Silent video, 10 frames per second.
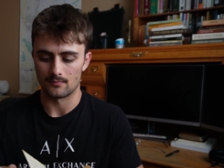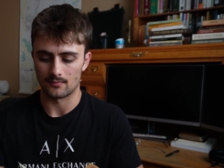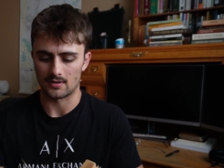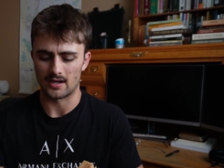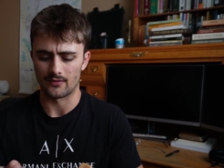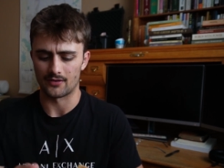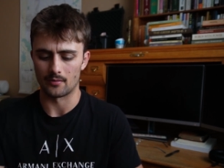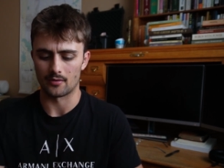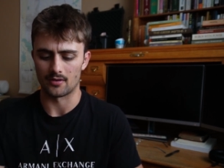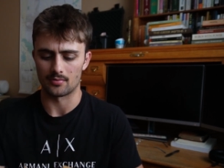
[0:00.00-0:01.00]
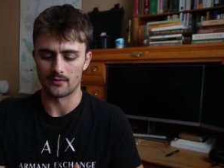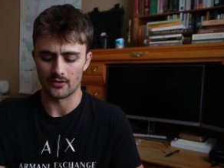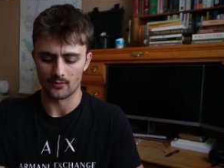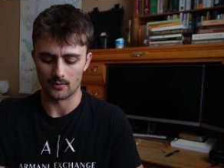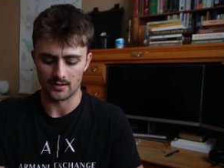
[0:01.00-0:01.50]
kind of similar to the
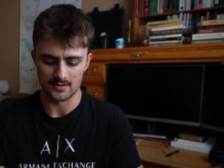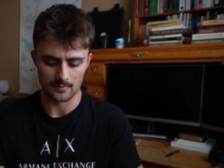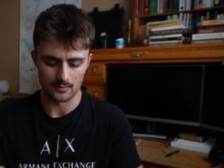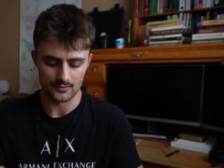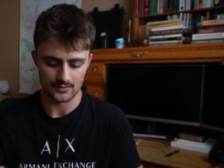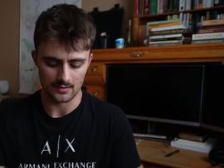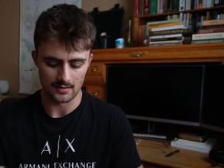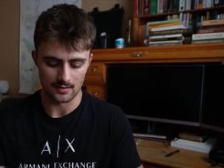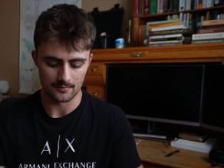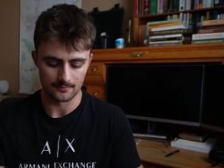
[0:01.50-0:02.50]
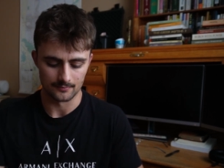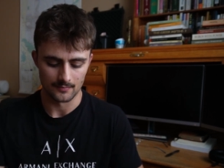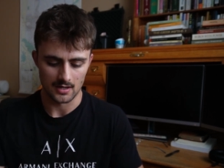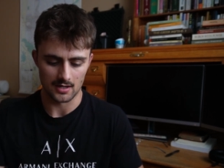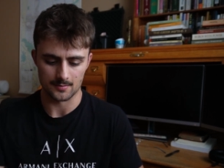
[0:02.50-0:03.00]
previous one, I suppose.
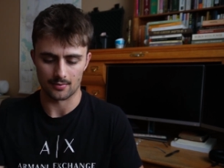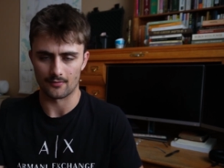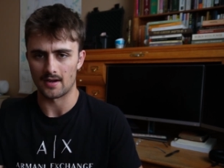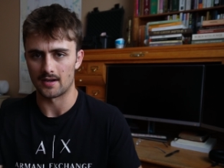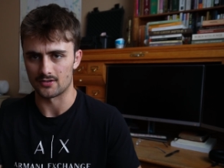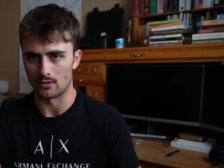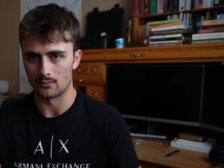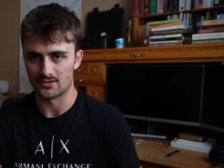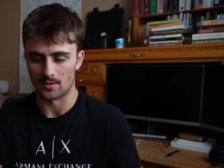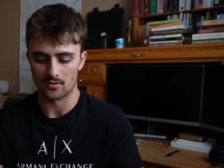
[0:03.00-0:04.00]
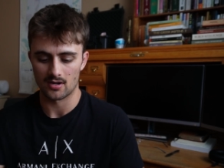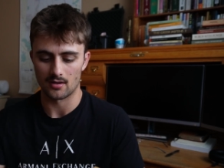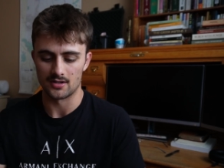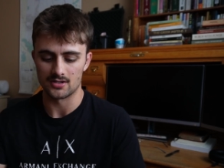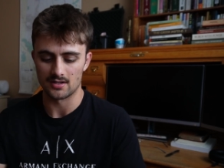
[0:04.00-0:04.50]
He doesn't provide his own summary
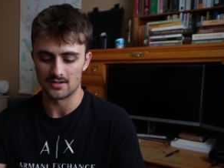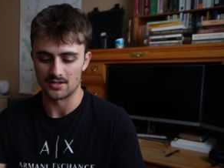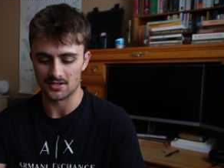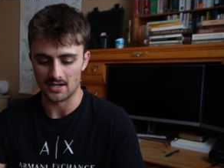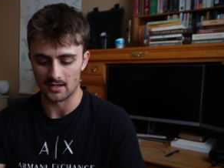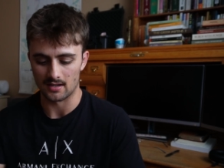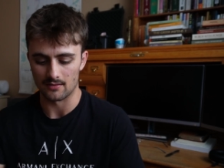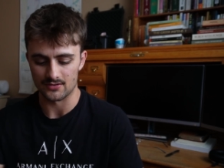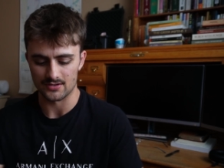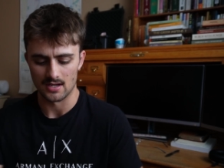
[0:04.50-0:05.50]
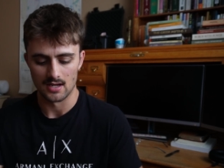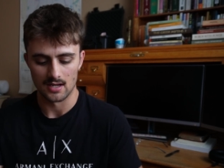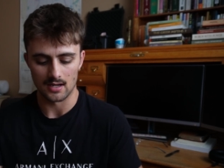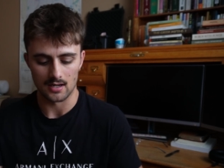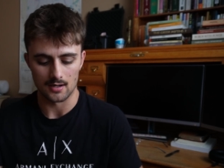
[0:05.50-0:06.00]
on each of these. He just kind of gives
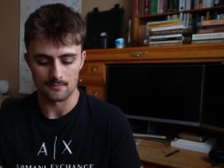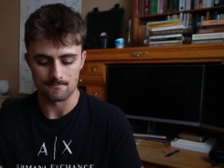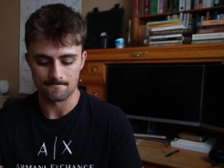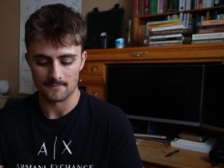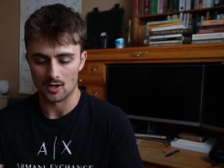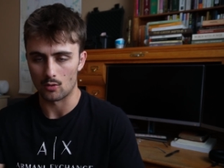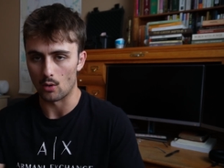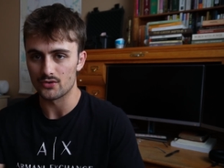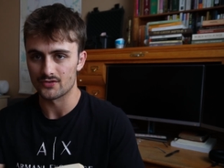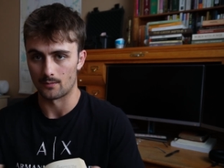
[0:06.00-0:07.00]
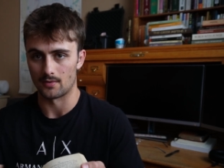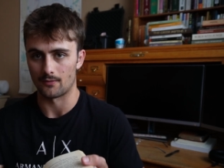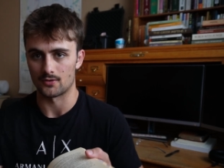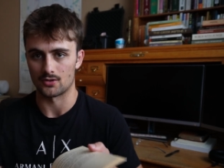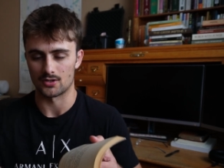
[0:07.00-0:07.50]
quotes from
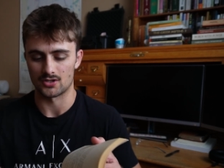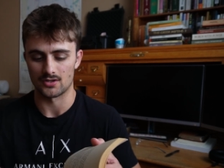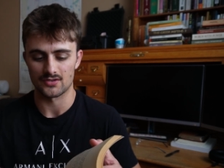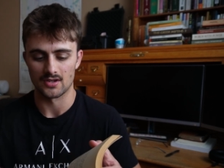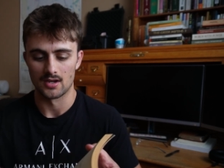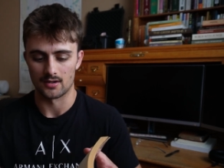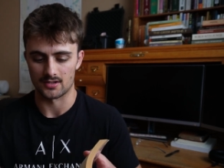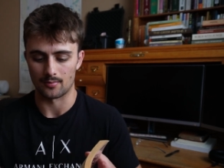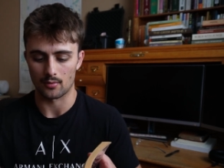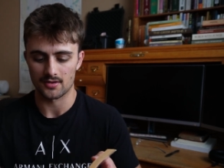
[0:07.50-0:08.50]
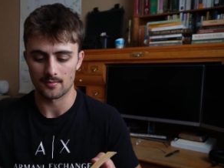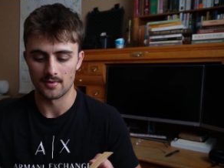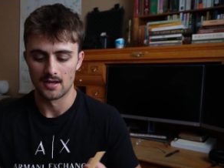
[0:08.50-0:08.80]
different traditions to support them.